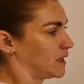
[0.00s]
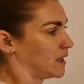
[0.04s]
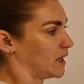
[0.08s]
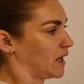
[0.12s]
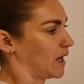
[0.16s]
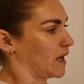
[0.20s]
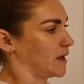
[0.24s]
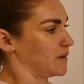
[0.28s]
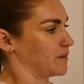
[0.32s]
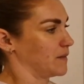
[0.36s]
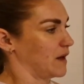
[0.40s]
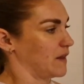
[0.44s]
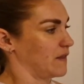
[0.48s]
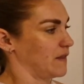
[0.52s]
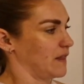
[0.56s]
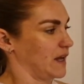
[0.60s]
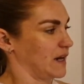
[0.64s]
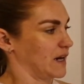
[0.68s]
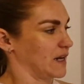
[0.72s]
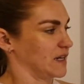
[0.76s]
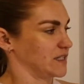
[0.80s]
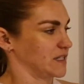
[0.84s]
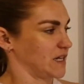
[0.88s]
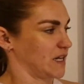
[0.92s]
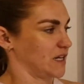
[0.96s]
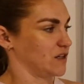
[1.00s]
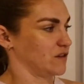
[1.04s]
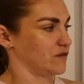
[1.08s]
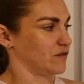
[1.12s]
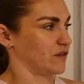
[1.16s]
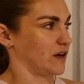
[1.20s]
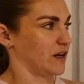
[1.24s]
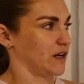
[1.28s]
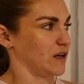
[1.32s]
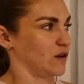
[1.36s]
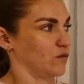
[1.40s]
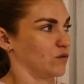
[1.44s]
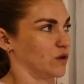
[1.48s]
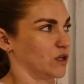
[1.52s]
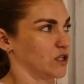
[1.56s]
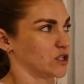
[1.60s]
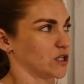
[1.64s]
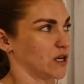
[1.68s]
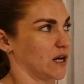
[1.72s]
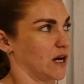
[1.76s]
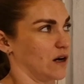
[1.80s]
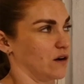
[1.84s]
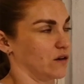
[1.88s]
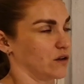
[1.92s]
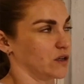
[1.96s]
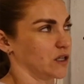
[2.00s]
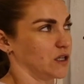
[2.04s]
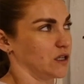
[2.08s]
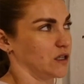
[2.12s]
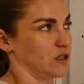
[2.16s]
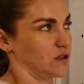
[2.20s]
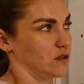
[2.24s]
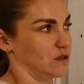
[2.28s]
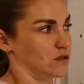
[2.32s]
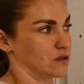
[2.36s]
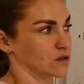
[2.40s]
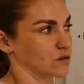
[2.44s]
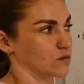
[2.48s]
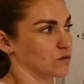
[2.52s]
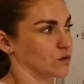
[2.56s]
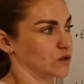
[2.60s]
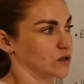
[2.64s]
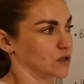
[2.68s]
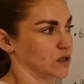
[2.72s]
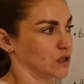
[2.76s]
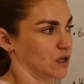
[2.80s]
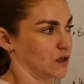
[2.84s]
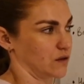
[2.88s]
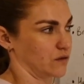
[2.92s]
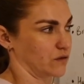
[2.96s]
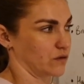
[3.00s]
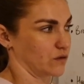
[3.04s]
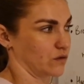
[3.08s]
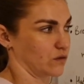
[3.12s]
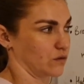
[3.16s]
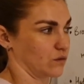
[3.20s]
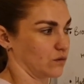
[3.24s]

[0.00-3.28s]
and then identifying which alkenes would give